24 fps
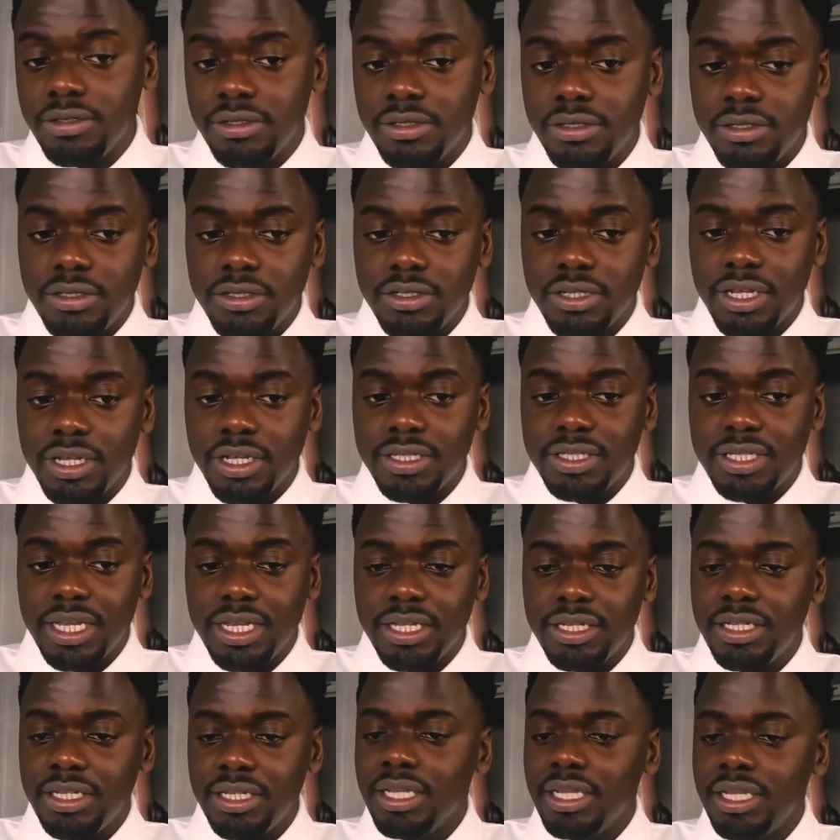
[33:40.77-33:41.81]
You know what I'm
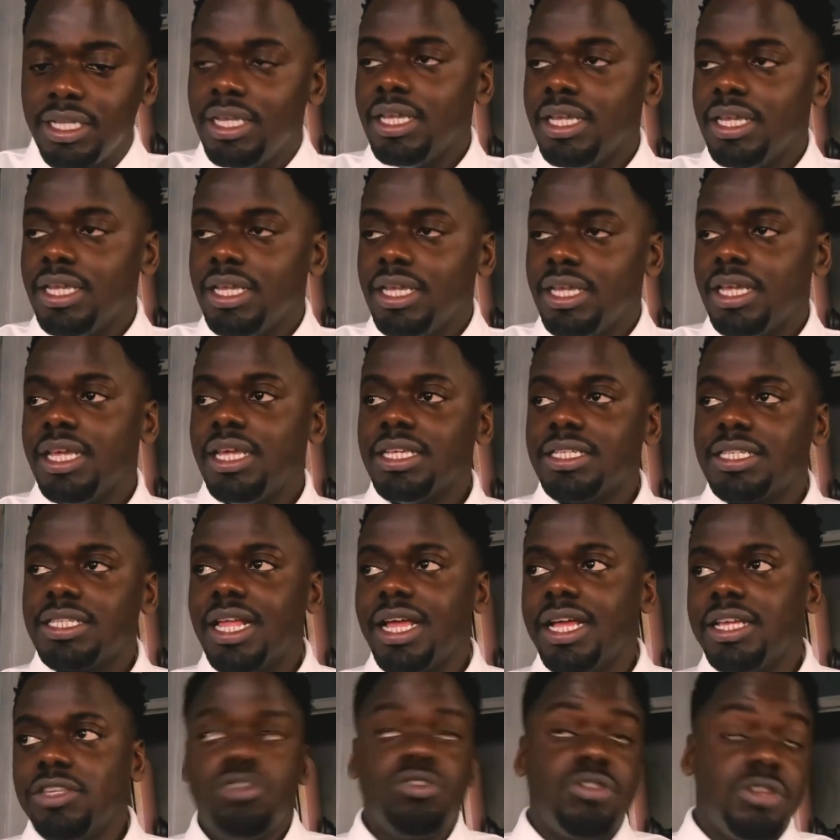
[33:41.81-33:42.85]
saying? It's like
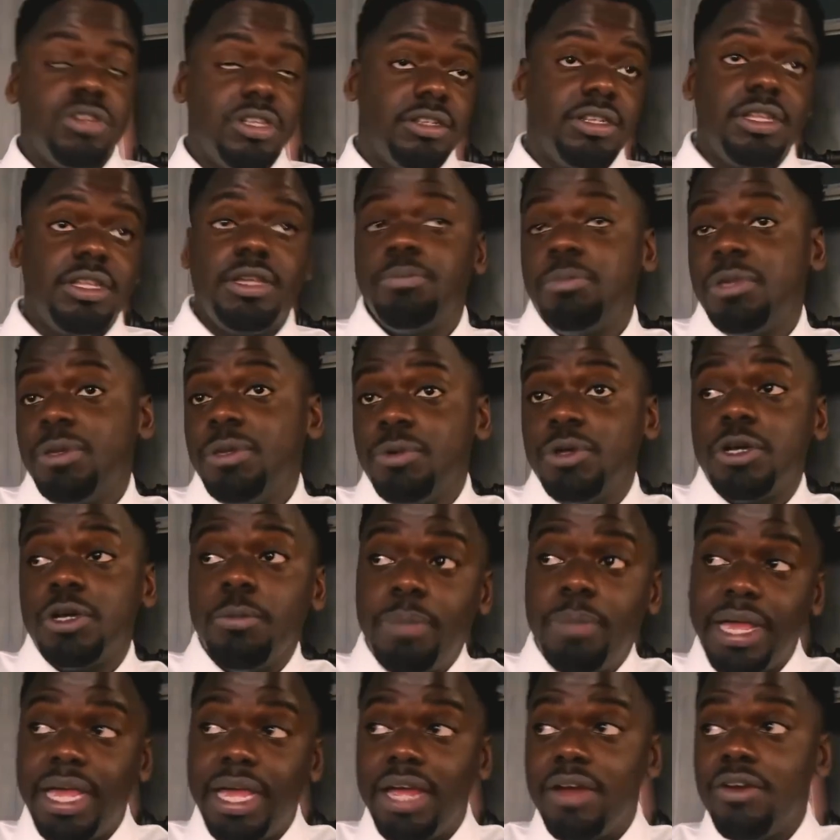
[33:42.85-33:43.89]
people can
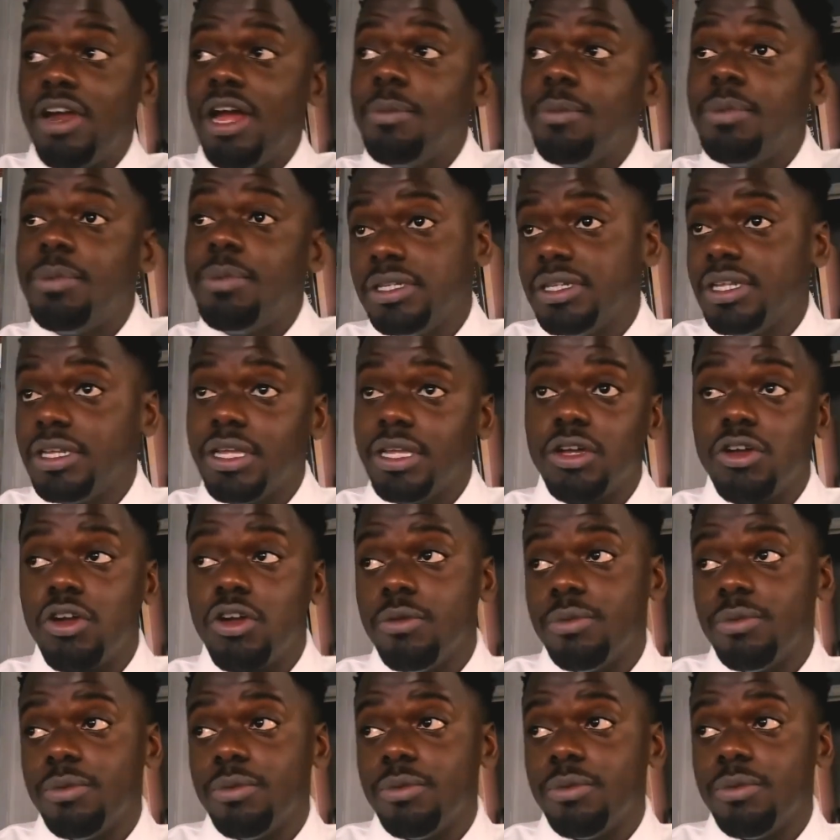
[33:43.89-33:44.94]
pair up and
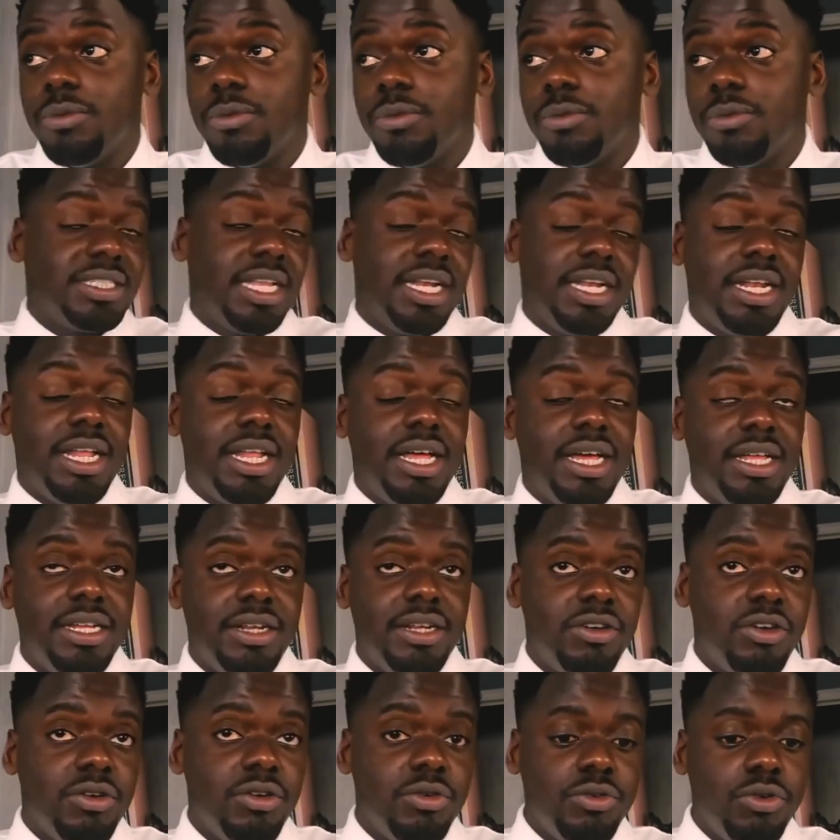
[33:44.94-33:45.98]
comment, but then they're selling out their
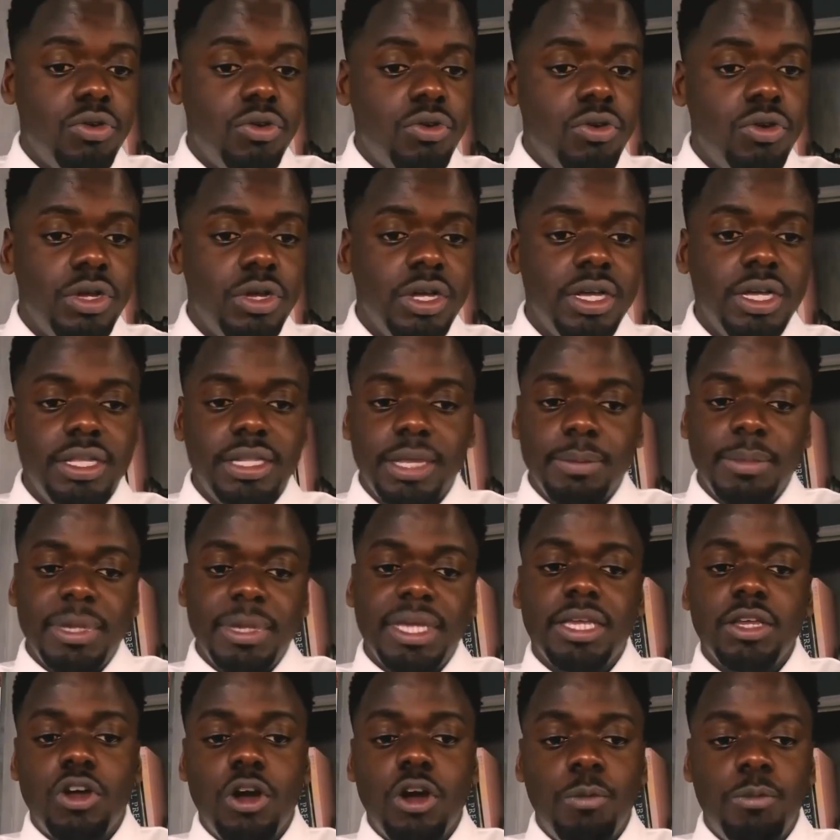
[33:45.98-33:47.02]
own, or they're
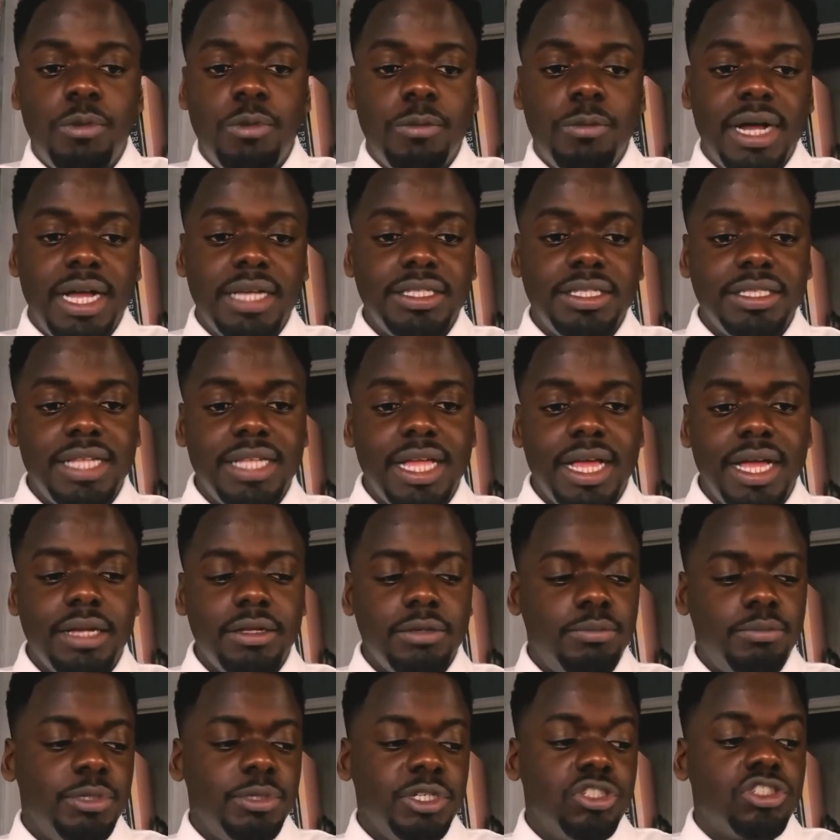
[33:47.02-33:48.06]
making compromises that
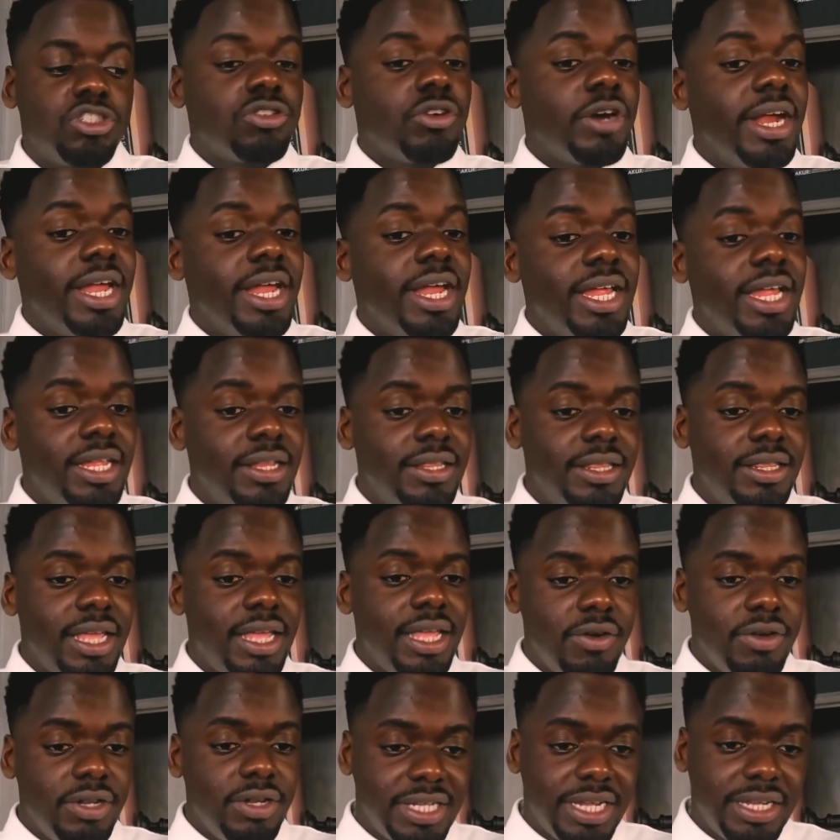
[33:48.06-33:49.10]
betray
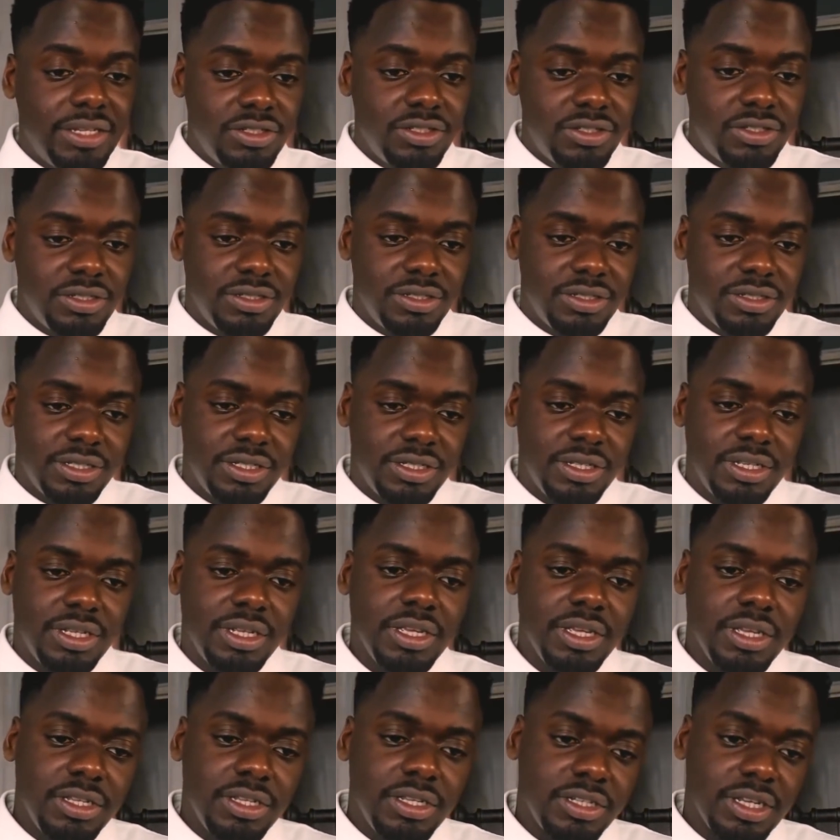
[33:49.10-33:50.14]
their intentions.
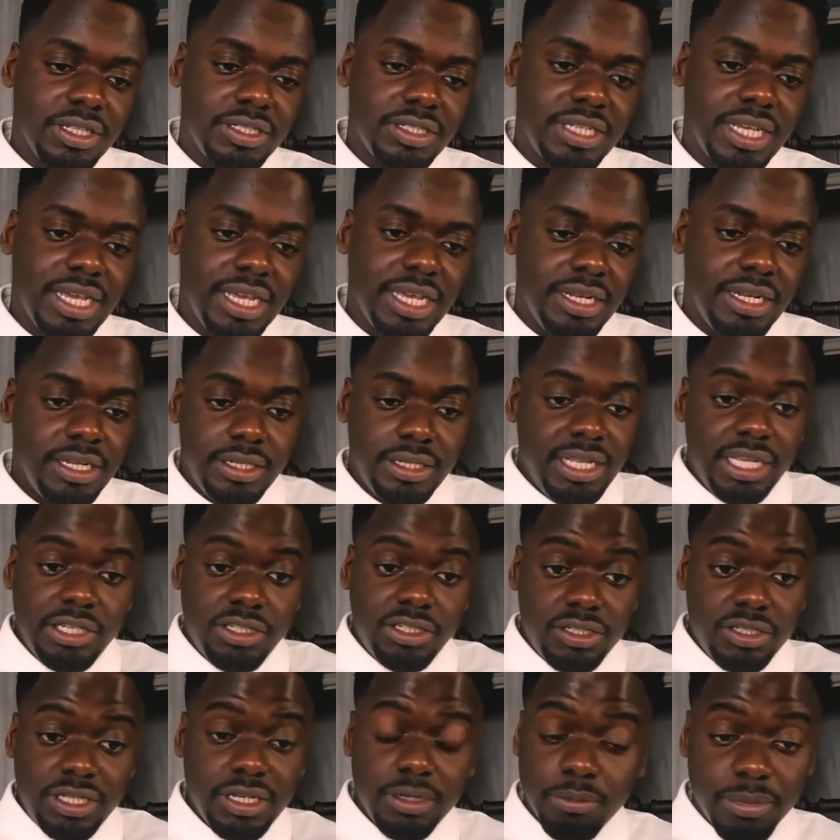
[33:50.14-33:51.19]
You know what I'm saying? They
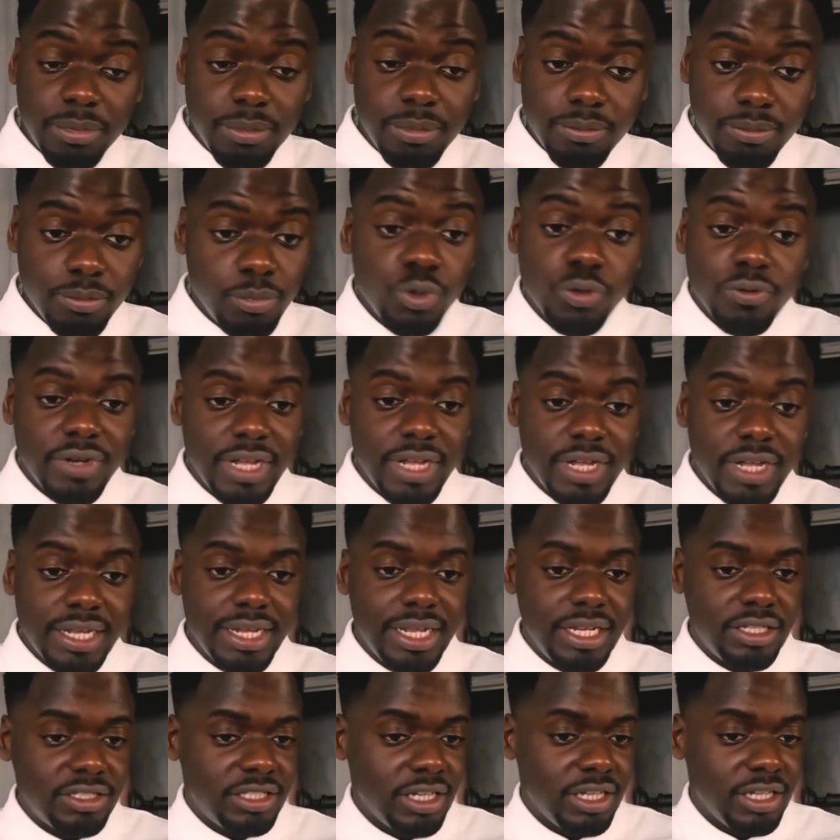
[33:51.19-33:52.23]
just didn't move like
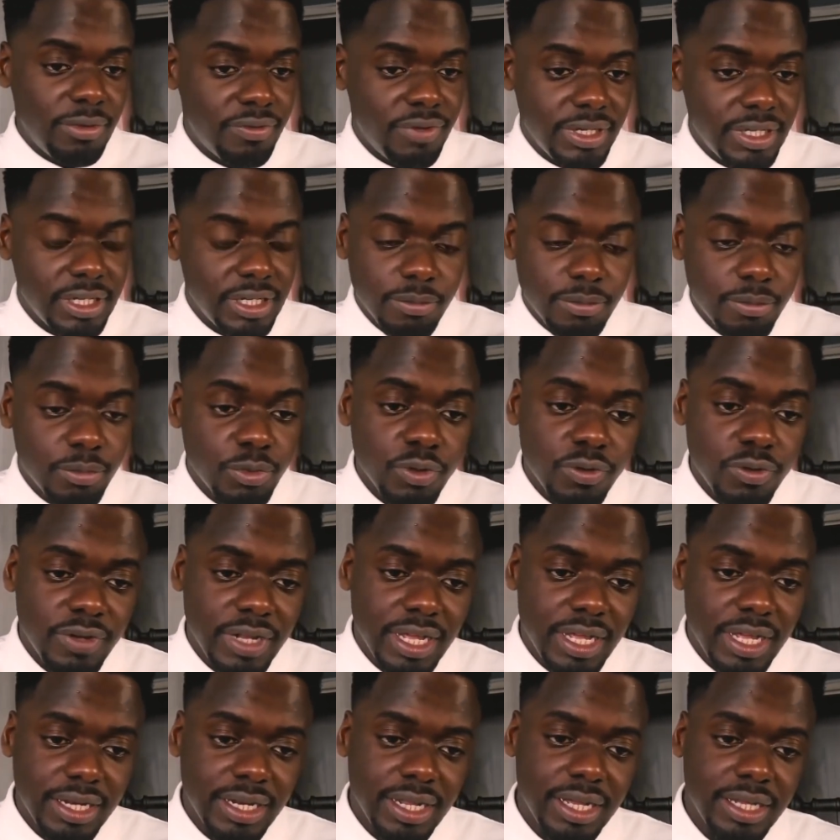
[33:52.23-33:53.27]
that. Chairman Fred didn't move
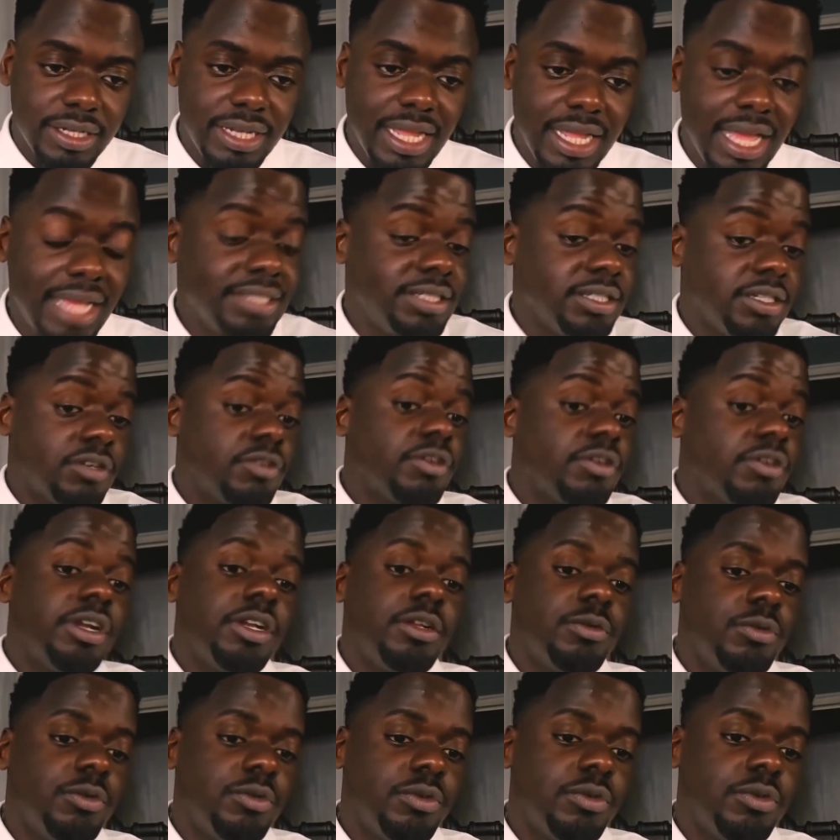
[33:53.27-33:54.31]
like that. That's
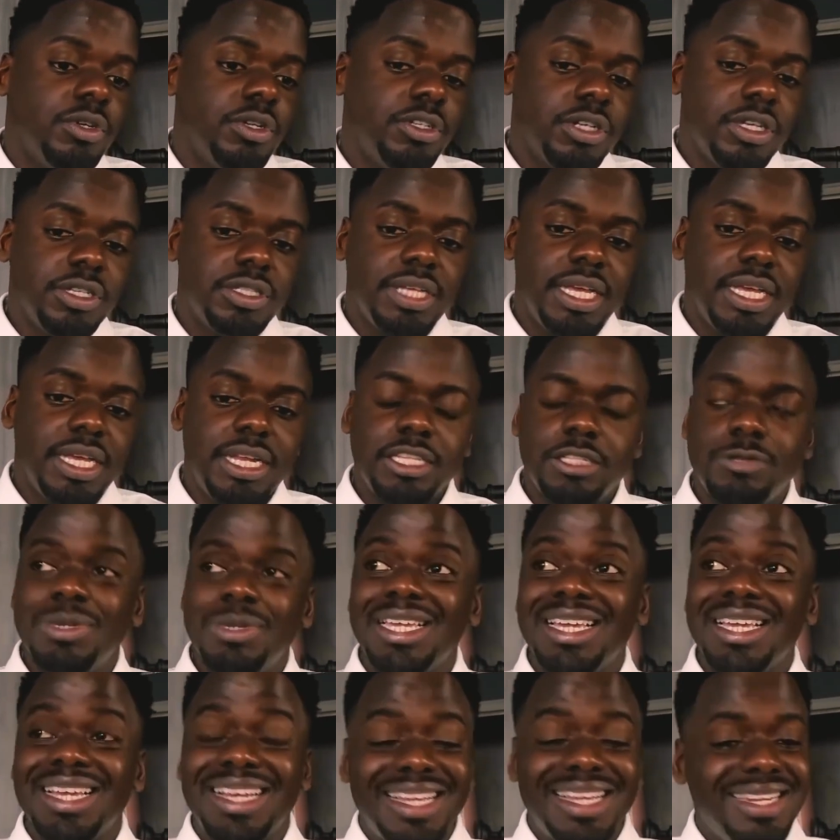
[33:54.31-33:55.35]
incredible. You know what I'm saying? And it's
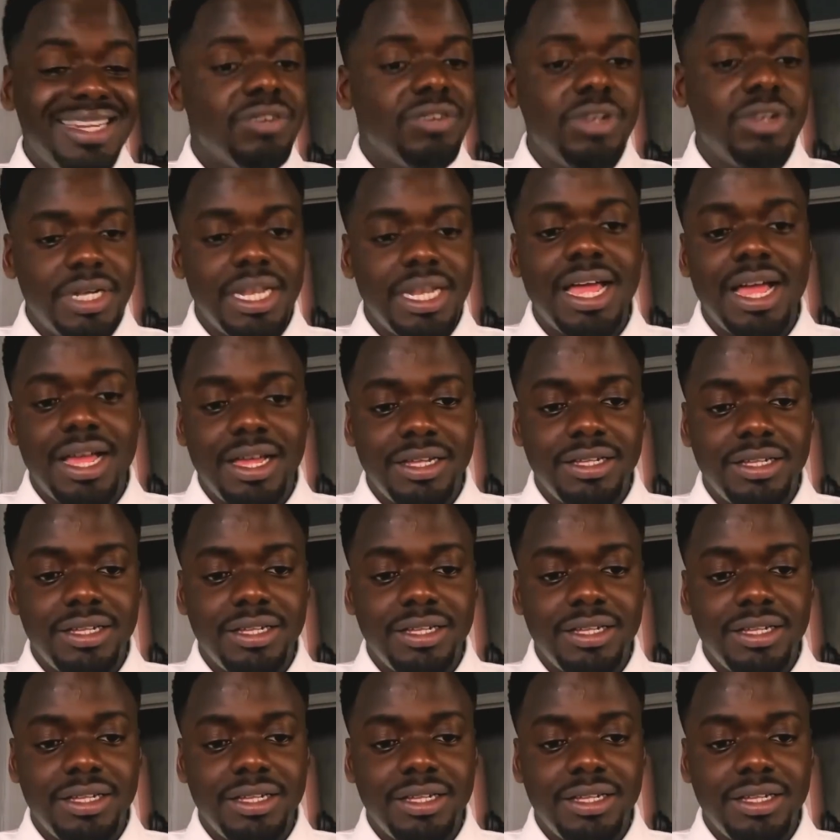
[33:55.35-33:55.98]
being clear on that.